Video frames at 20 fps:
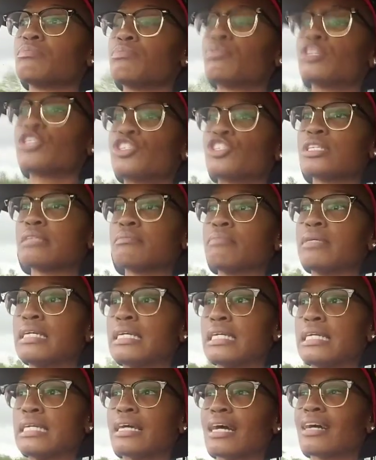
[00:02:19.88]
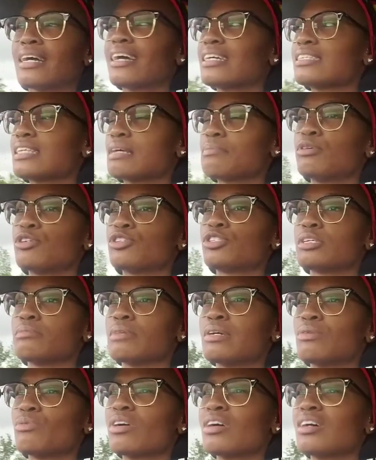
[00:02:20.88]
pushing me, I can't say pushing
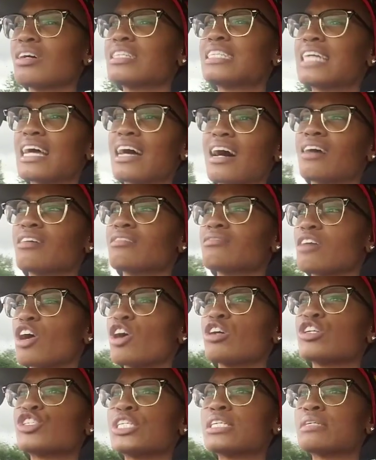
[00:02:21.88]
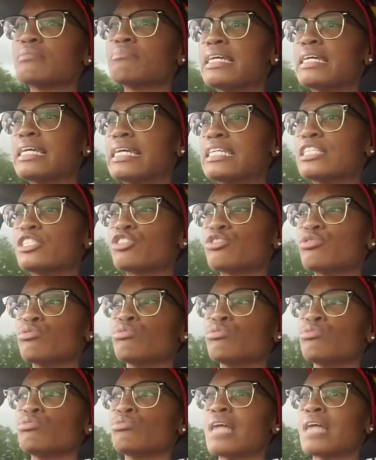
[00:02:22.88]
me, well, yeah, urging me
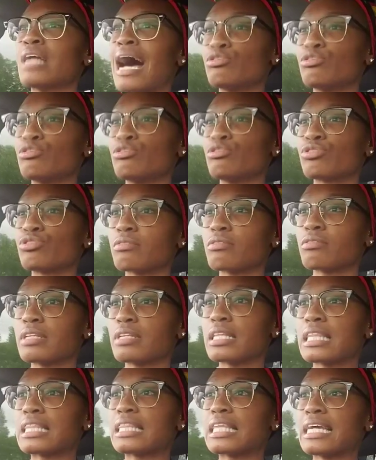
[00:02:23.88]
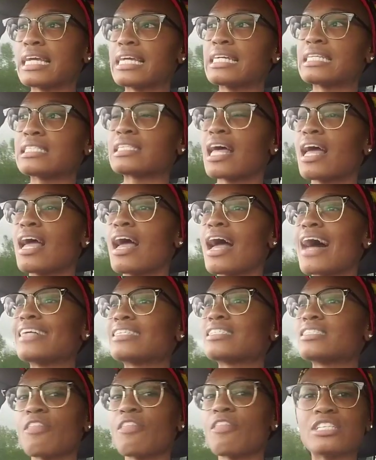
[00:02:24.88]
to not do certain things
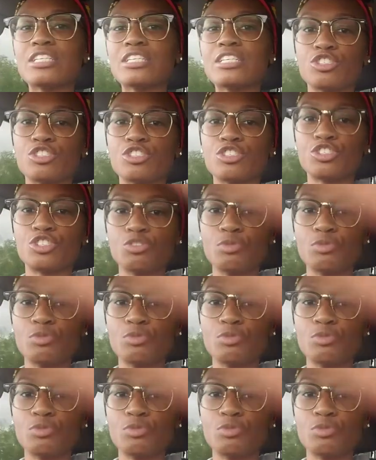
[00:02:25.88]
has nothing to